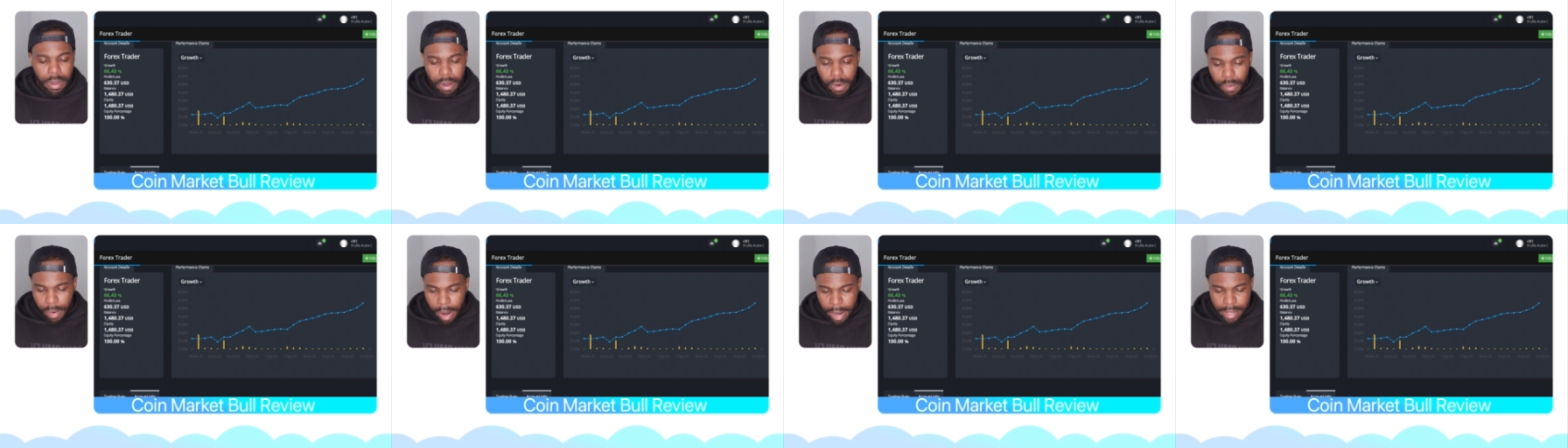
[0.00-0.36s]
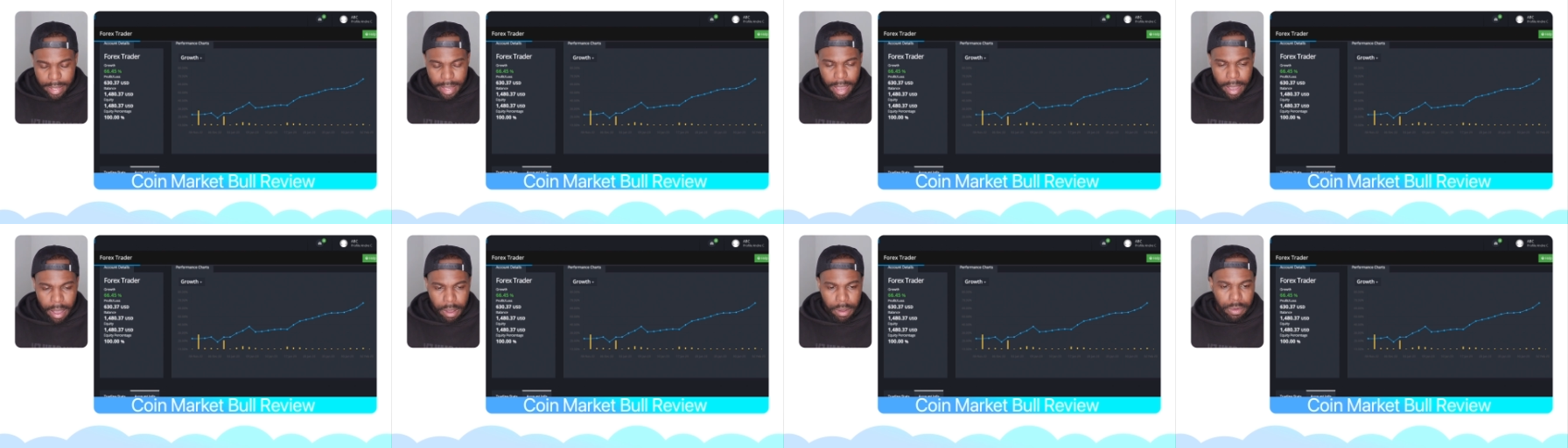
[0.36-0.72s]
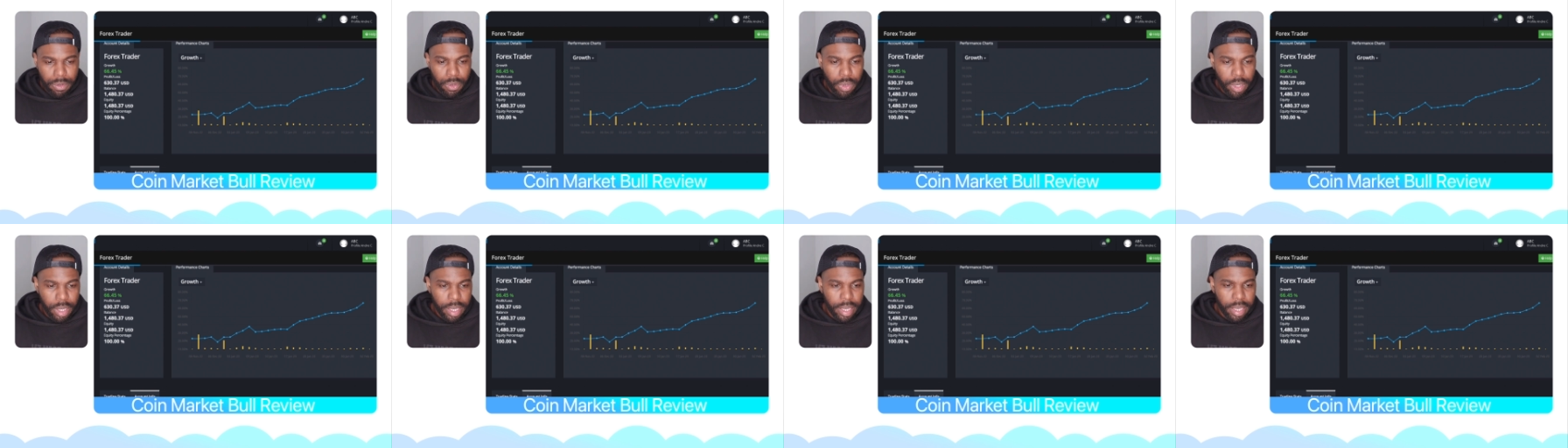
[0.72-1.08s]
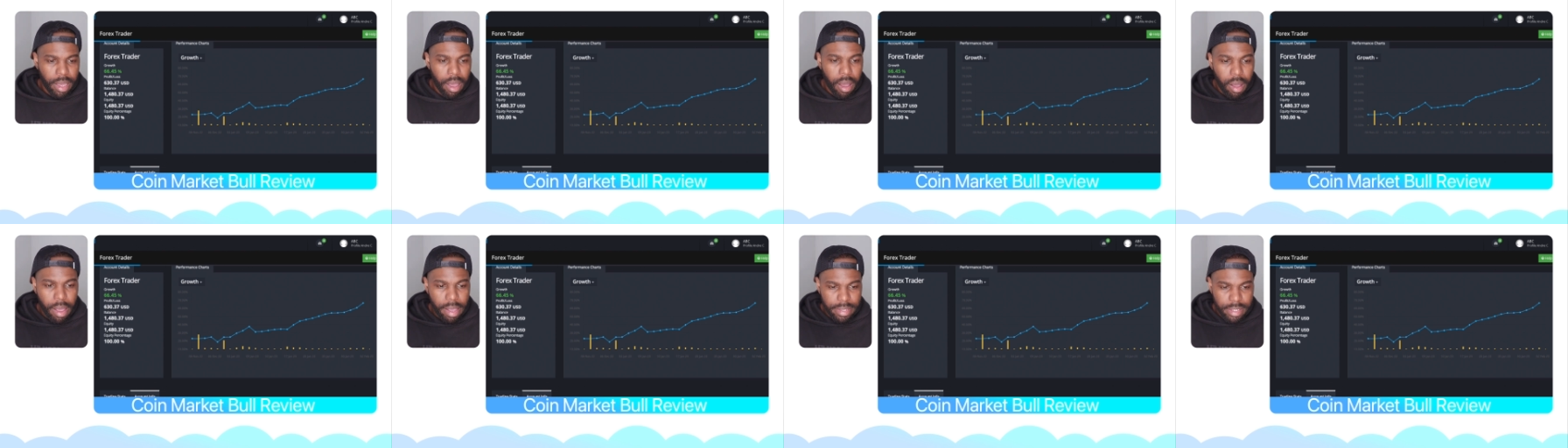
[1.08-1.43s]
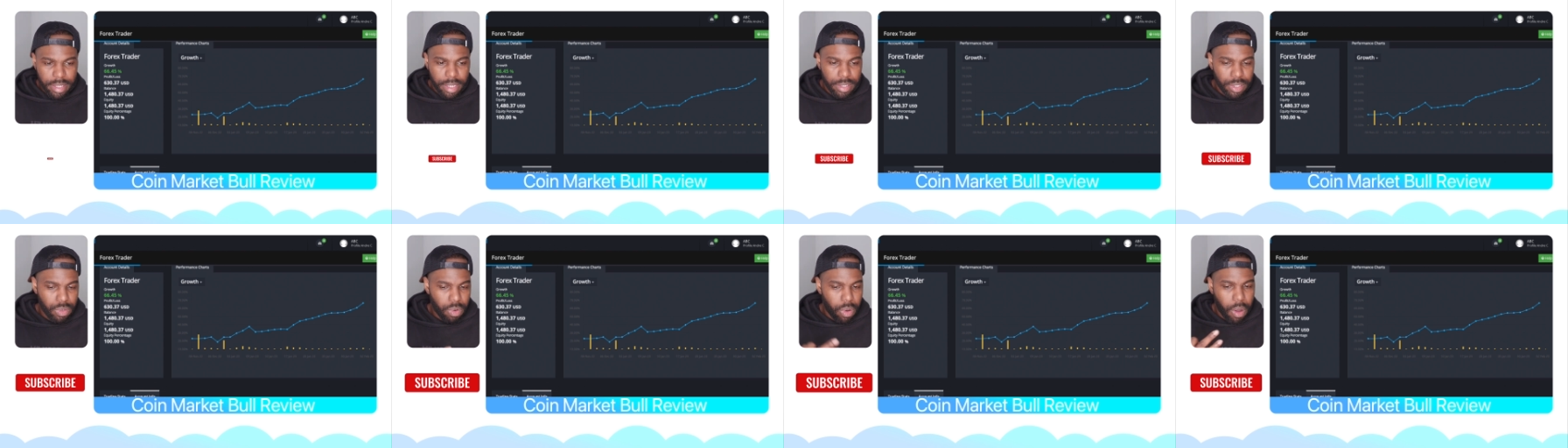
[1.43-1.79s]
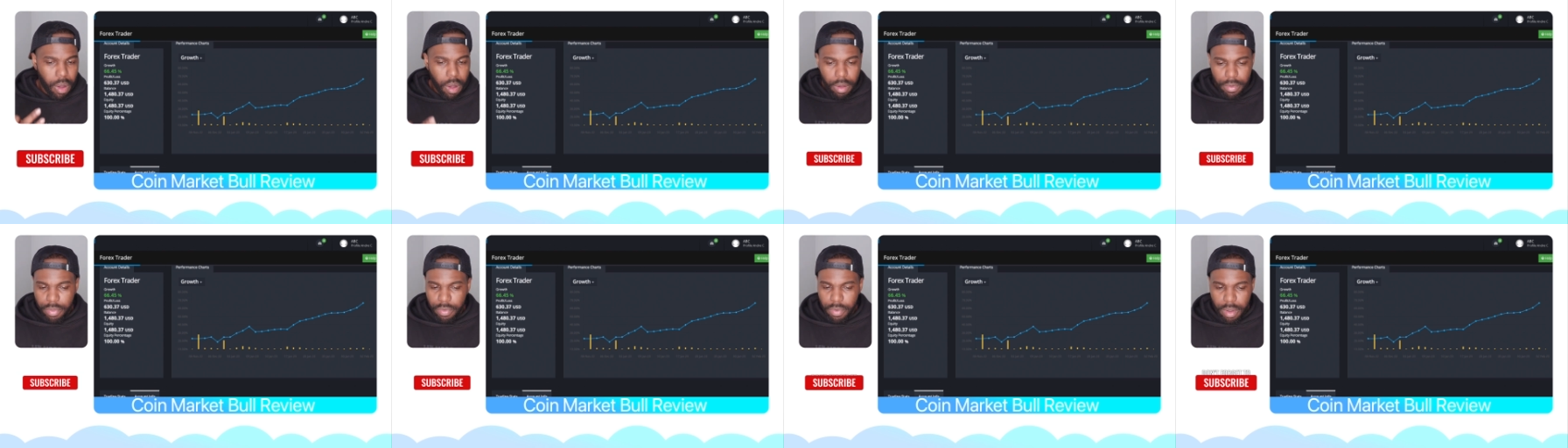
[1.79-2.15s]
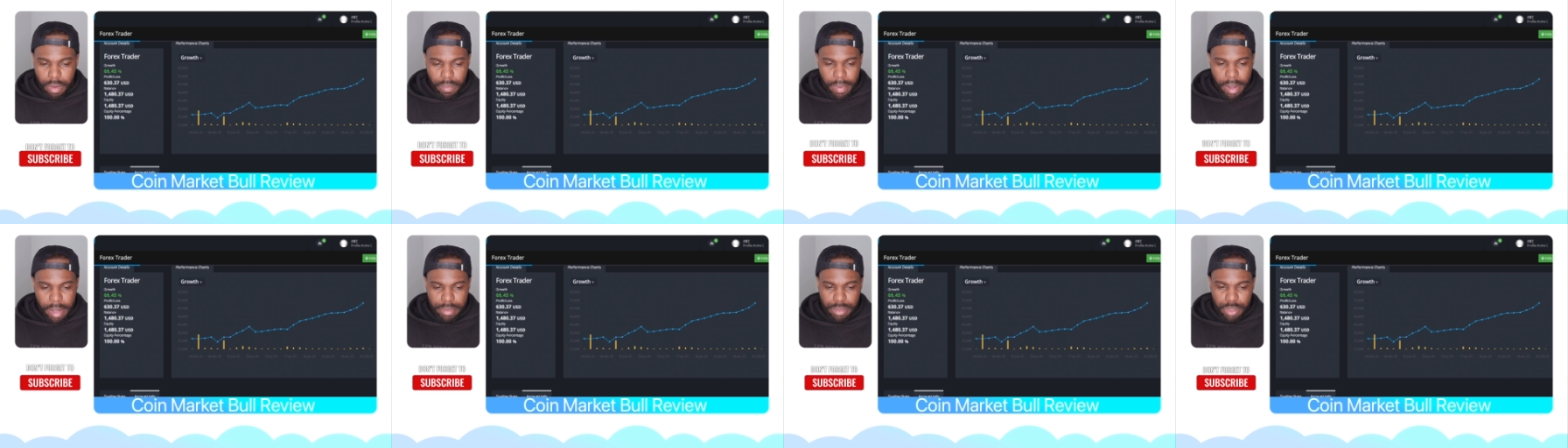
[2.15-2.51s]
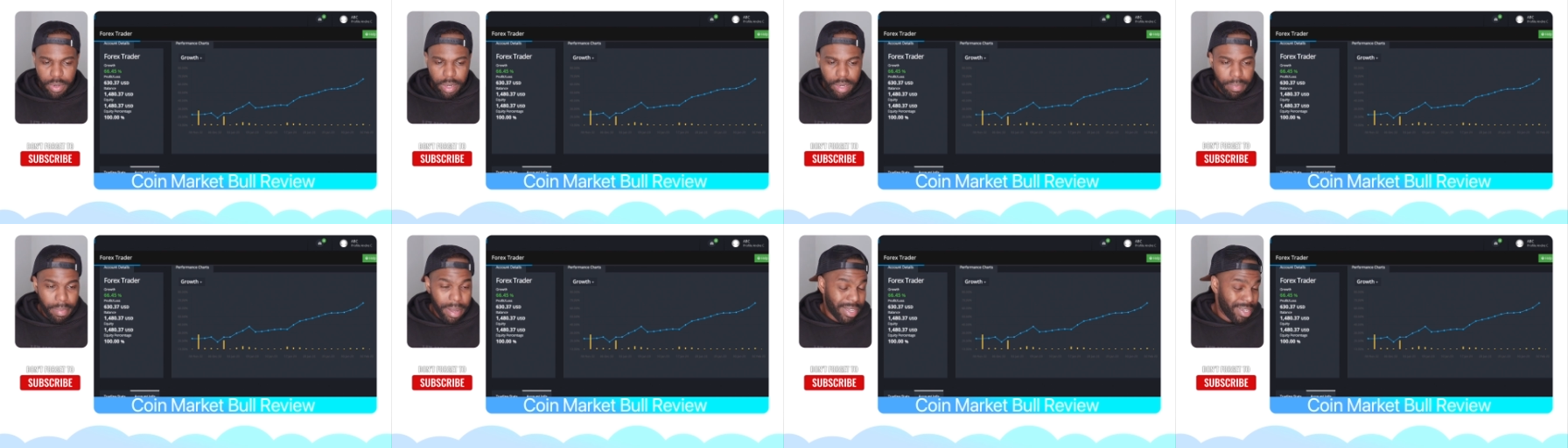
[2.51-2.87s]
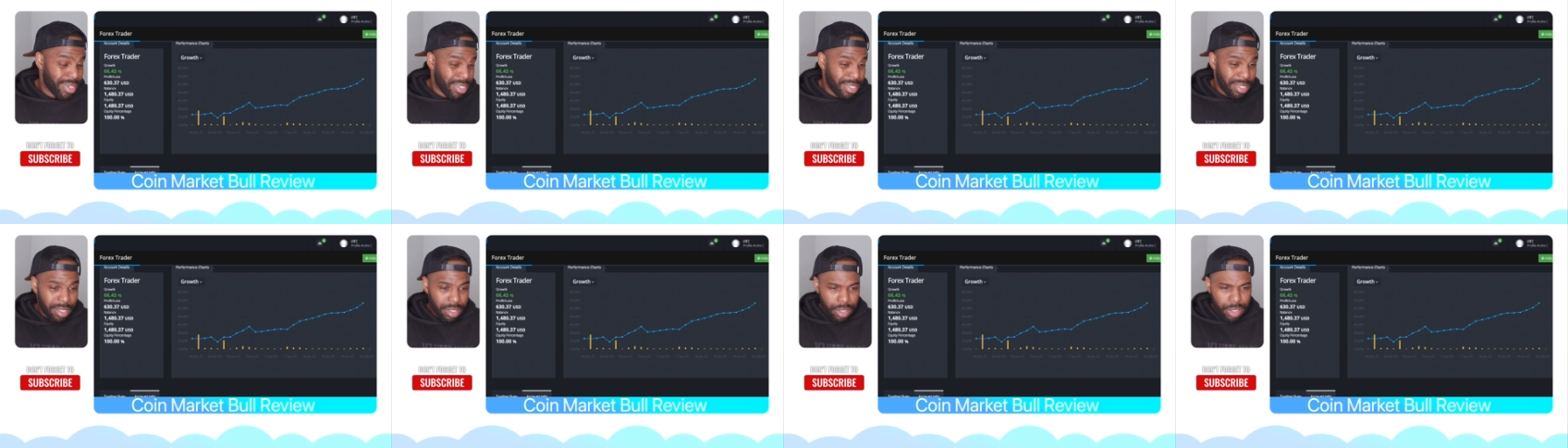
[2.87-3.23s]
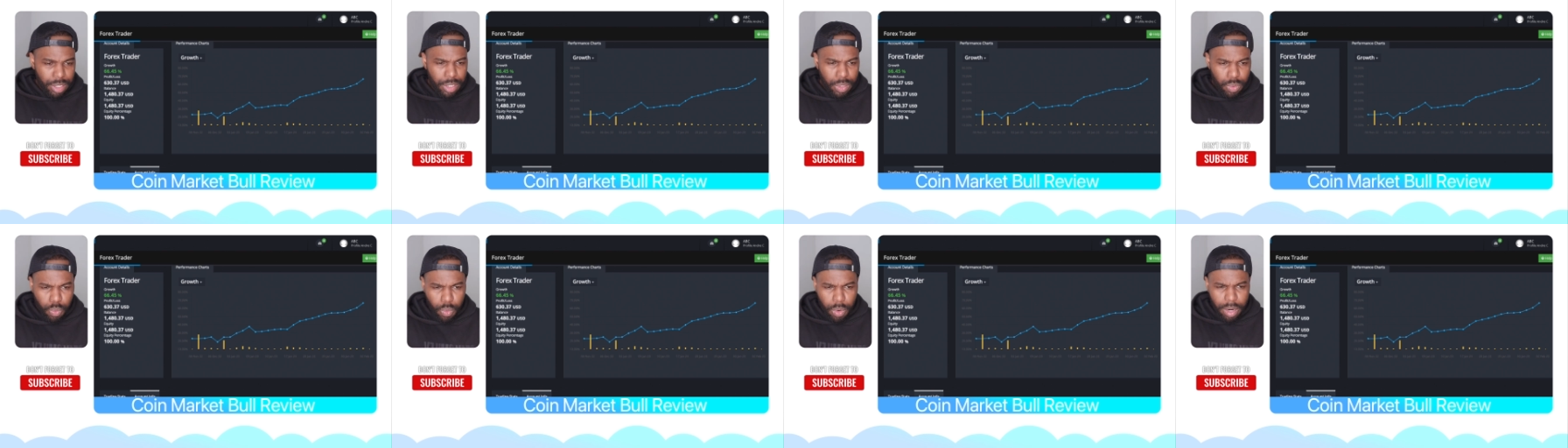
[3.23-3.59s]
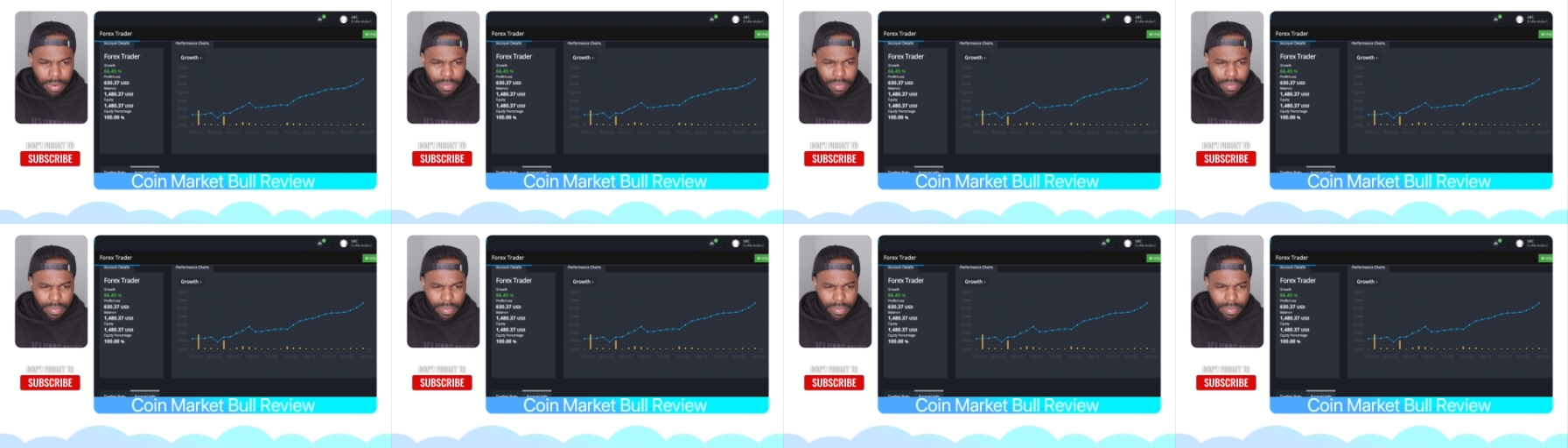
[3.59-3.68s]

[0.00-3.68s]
Right now, you can get access to all three of my trading bots, because this is just one.